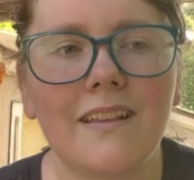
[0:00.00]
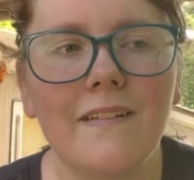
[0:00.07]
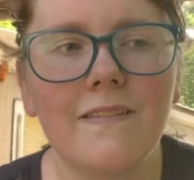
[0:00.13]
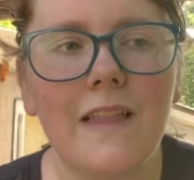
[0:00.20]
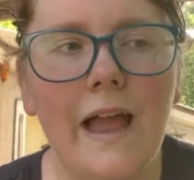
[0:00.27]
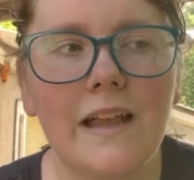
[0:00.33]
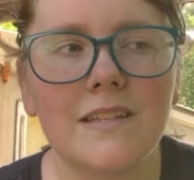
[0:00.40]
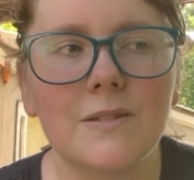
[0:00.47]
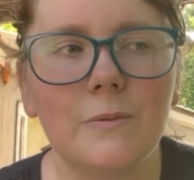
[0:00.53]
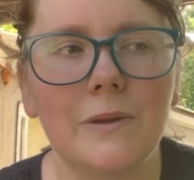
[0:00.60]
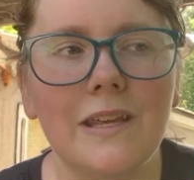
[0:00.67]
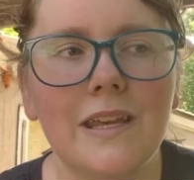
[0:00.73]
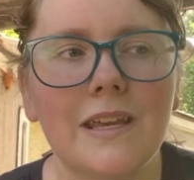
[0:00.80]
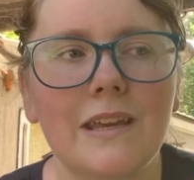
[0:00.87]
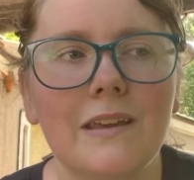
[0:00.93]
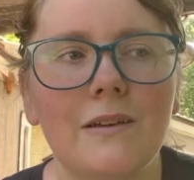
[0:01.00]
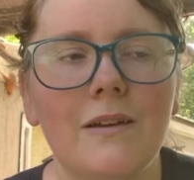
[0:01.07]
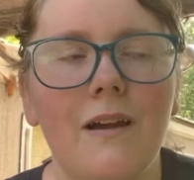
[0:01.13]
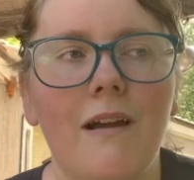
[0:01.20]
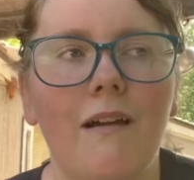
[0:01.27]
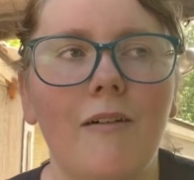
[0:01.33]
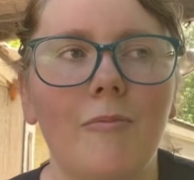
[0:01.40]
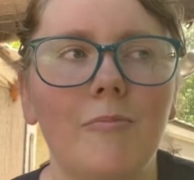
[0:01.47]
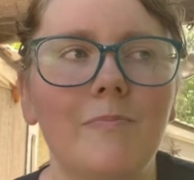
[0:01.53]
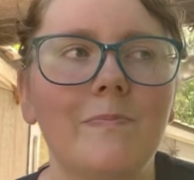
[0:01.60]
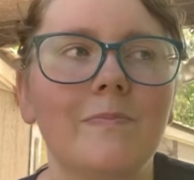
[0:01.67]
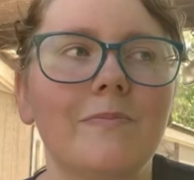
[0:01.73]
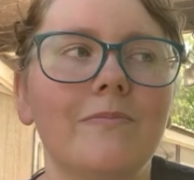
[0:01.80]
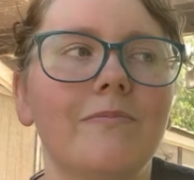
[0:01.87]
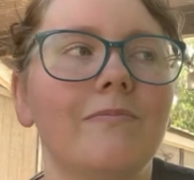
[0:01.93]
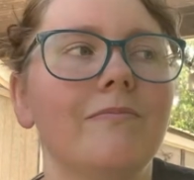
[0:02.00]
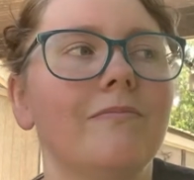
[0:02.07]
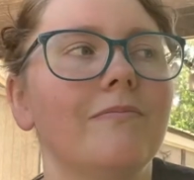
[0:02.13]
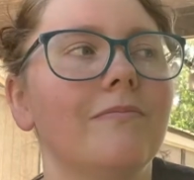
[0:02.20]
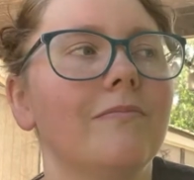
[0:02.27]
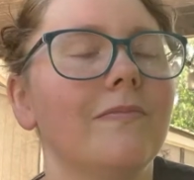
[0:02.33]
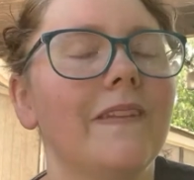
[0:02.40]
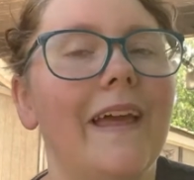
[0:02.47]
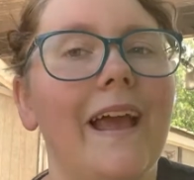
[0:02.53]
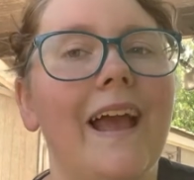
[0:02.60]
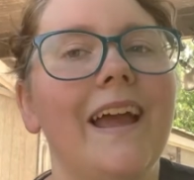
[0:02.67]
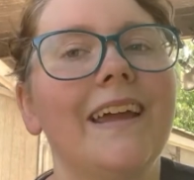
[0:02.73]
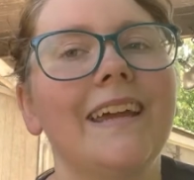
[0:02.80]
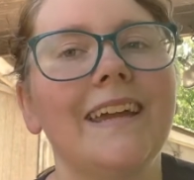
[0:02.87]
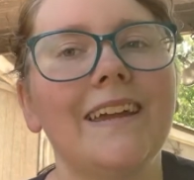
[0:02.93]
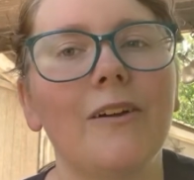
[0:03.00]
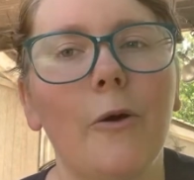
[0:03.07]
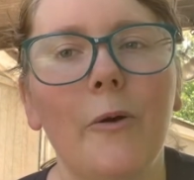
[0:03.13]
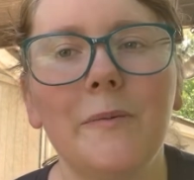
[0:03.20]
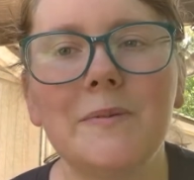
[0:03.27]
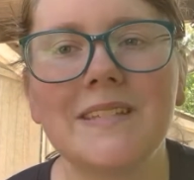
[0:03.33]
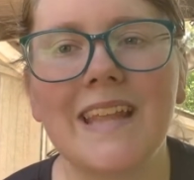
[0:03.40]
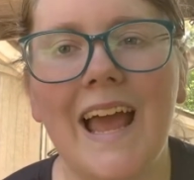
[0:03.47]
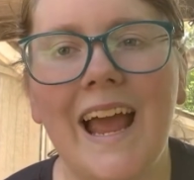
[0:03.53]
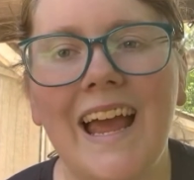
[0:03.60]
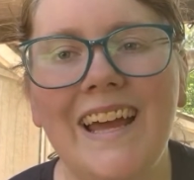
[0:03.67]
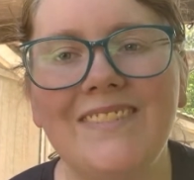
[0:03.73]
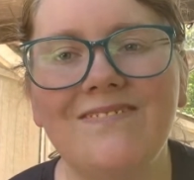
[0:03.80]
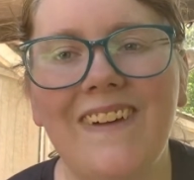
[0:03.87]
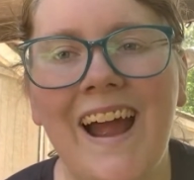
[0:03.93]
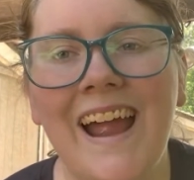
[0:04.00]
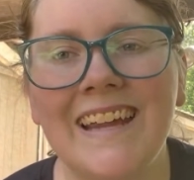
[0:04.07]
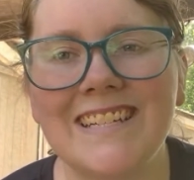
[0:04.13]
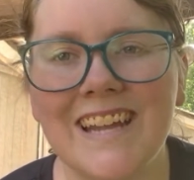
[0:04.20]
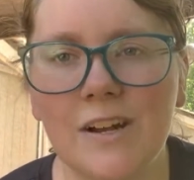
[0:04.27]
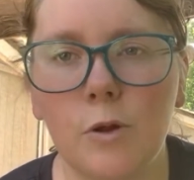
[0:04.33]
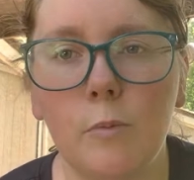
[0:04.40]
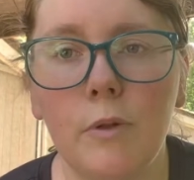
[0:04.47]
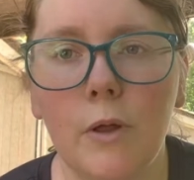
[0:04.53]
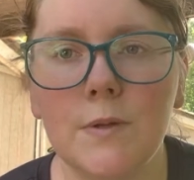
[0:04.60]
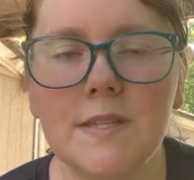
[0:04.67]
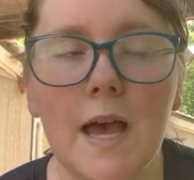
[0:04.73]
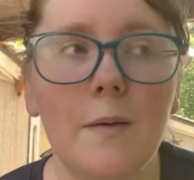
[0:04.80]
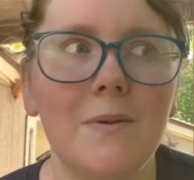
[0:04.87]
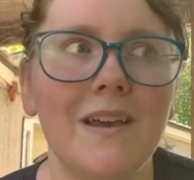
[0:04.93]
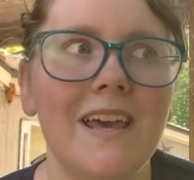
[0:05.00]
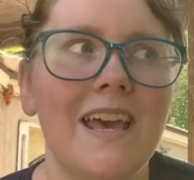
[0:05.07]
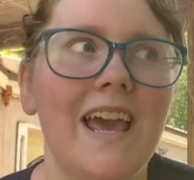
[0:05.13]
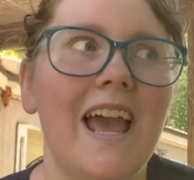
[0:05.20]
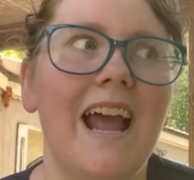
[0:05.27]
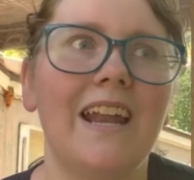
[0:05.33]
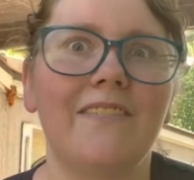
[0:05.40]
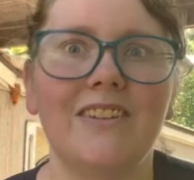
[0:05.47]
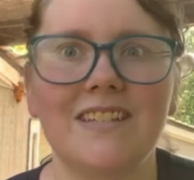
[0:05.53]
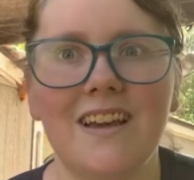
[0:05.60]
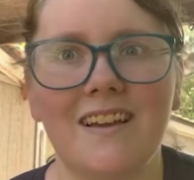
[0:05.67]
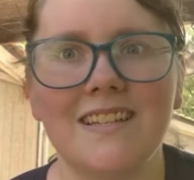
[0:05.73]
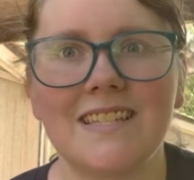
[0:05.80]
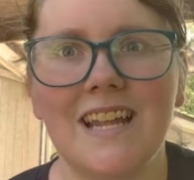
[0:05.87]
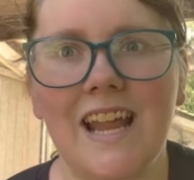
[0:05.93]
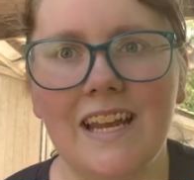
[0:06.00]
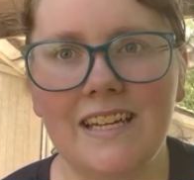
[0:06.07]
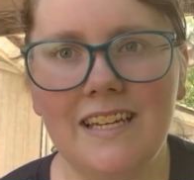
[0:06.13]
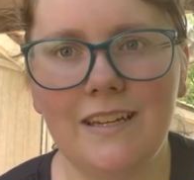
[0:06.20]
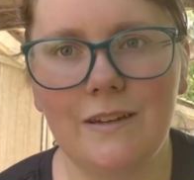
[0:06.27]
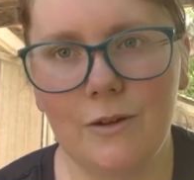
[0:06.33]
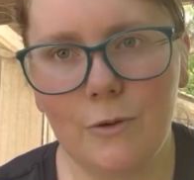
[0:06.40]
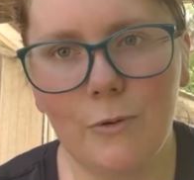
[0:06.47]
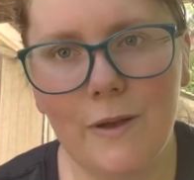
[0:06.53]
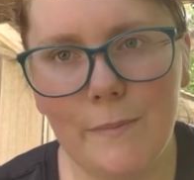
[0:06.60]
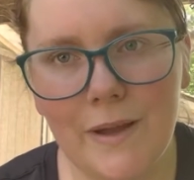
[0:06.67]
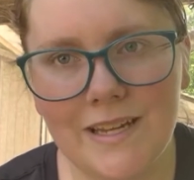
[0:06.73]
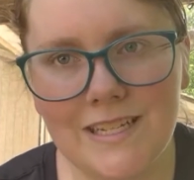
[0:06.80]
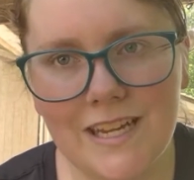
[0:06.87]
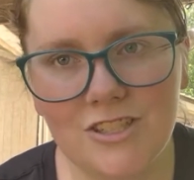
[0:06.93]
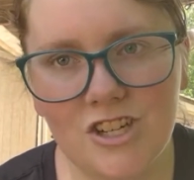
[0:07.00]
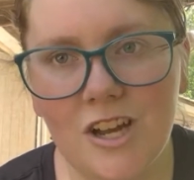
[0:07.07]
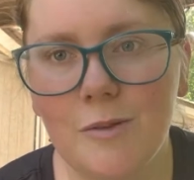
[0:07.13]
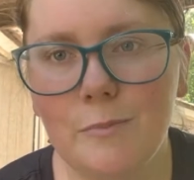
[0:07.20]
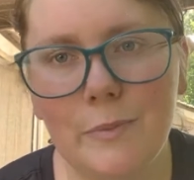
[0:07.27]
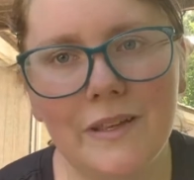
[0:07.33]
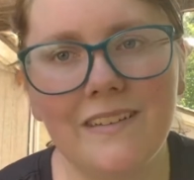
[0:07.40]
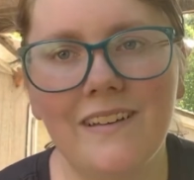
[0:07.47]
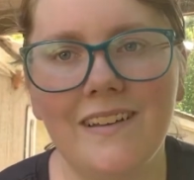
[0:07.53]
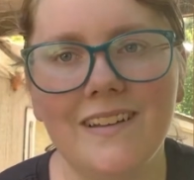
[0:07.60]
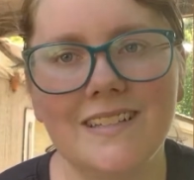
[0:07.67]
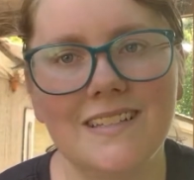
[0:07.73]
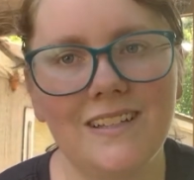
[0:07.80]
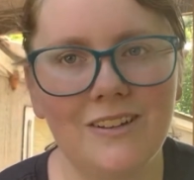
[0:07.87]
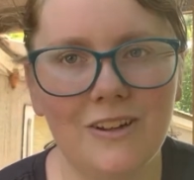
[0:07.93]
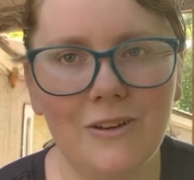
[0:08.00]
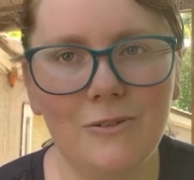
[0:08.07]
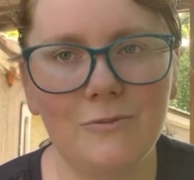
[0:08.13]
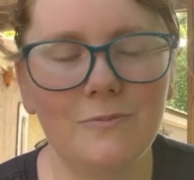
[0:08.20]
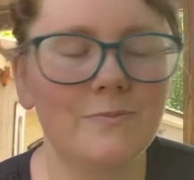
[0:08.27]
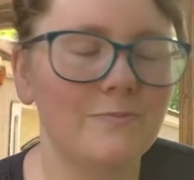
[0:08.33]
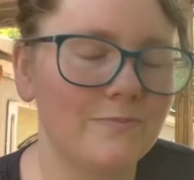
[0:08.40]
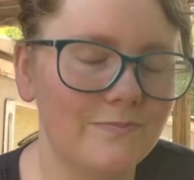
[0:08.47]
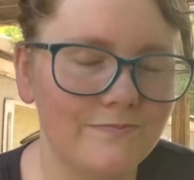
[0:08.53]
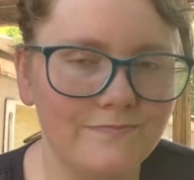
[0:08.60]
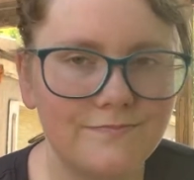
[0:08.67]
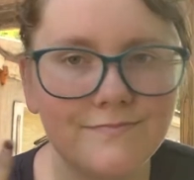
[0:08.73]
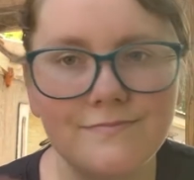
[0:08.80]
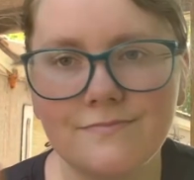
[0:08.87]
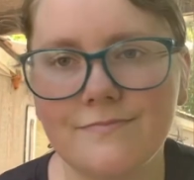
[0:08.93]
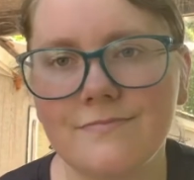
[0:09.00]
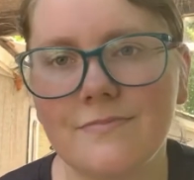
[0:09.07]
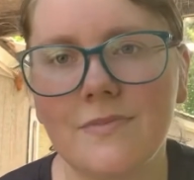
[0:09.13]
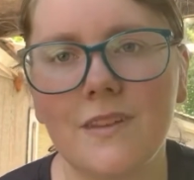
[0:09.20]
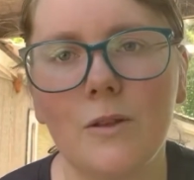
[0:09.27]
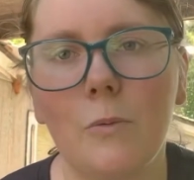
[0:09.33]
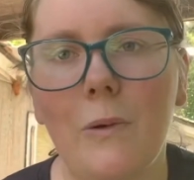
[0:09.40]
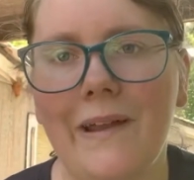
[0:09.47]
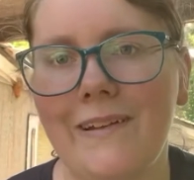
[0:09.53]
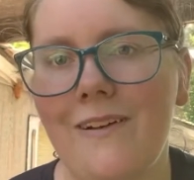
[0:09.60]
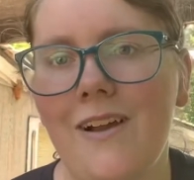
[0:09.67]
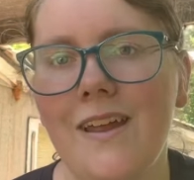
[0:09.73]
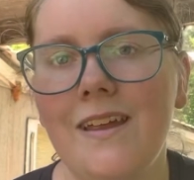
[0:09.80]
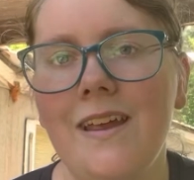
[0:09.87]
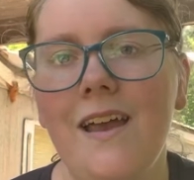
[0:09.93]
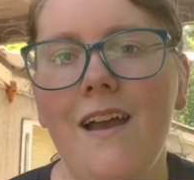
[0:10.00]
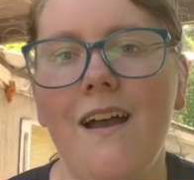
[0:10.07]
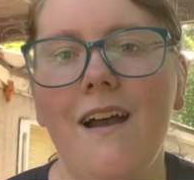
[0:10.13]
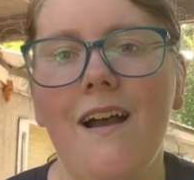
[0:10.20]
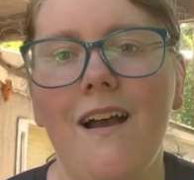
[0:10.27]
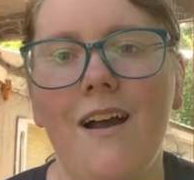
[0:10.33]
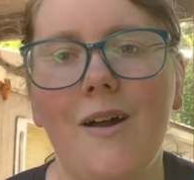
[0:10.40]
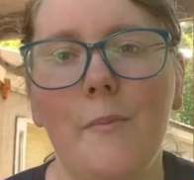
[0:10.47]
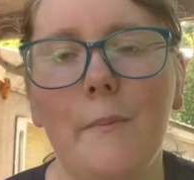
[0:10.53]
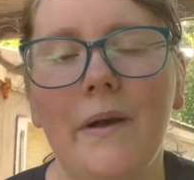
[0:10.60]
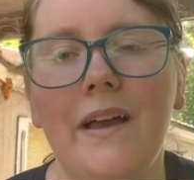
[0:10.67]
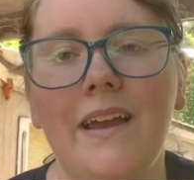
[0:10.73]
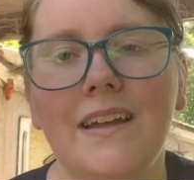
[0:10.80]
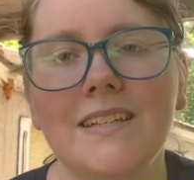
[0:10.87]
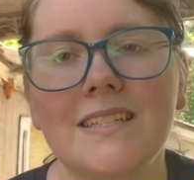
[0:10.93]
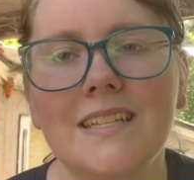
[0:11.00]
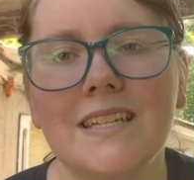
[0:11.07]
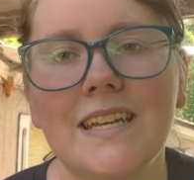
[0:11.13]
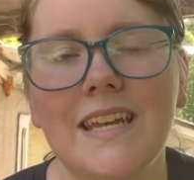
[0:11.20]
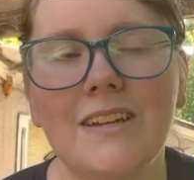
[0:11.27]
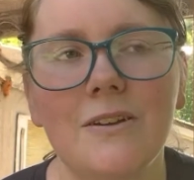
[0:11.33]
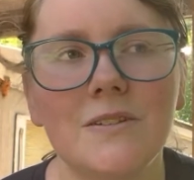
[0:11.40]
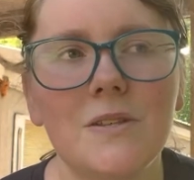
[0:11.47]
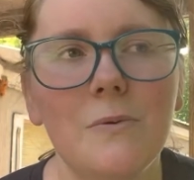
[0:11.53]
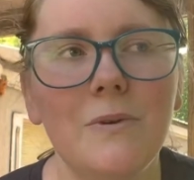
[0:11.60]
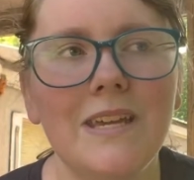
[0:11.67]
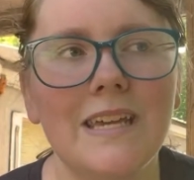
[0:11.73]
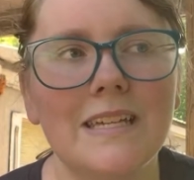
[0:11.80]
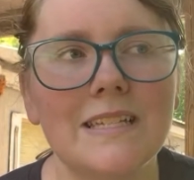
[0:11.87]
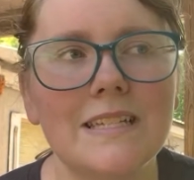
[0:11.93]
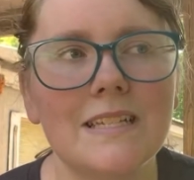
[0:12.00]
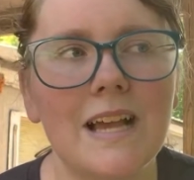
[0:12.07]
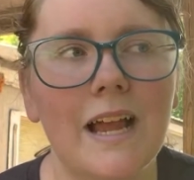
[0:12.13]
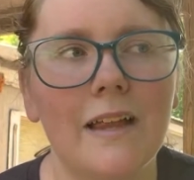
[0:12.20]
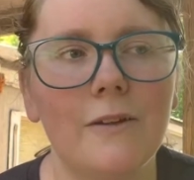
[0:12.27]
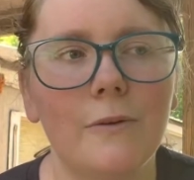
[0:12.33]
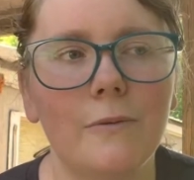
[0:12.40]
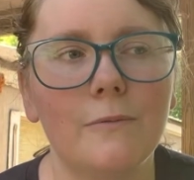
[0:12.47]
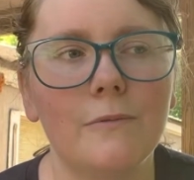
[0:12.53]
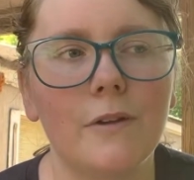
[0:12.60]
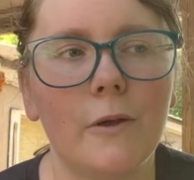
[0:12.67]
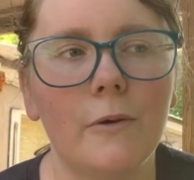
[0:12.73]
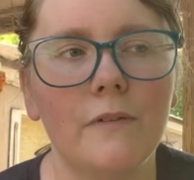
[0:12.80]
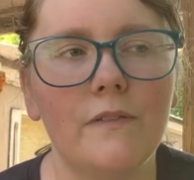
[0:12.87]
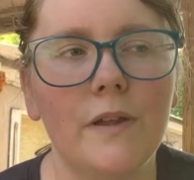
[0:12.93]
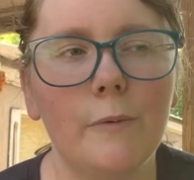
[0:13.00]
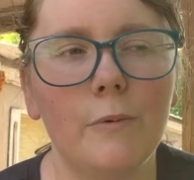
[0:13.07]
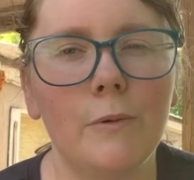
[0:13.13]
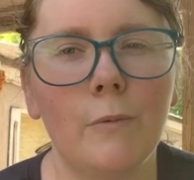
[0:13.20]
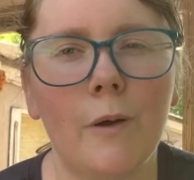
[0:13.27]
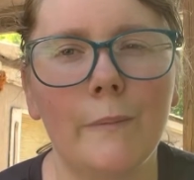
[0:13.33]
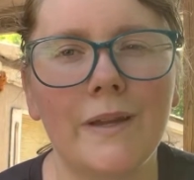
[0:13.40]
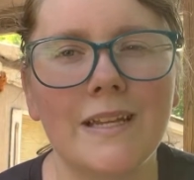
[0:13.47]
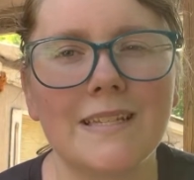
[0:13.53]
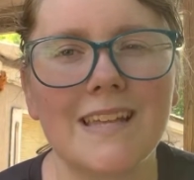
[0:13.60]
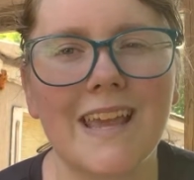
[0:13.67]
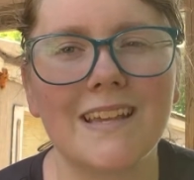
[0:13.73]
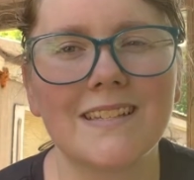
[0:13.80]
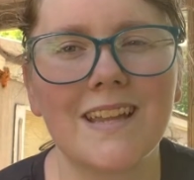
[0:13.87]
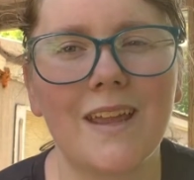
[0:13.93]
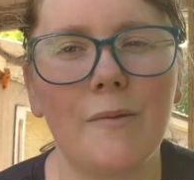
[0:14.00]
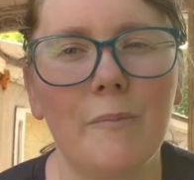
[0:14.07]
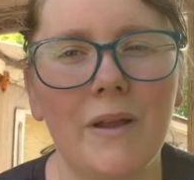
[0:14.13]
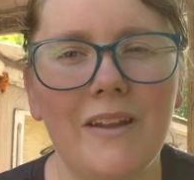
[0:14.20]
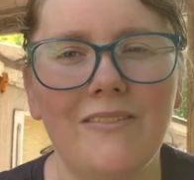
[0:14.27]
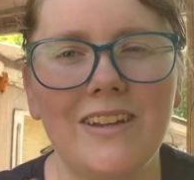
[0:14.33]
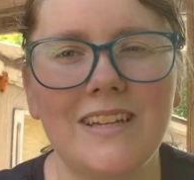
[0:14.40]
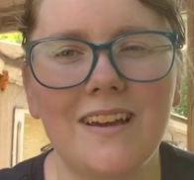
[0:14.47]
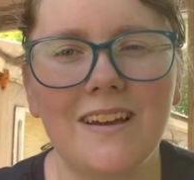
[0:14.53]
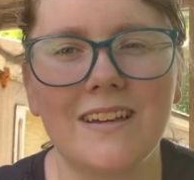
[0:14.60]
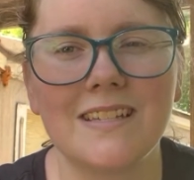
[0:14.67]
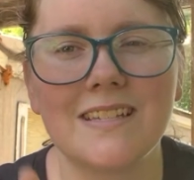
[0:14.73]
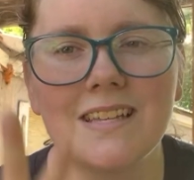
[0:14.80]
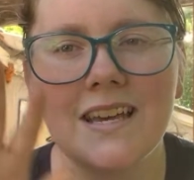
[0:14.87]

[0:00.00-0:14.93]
last week um, that he hopes that my channel blows up, and if it does, that I needed to quit my day job because, you know, why not? Um, but he knows who he is. I don't know if he would want me to say his name, but if he does,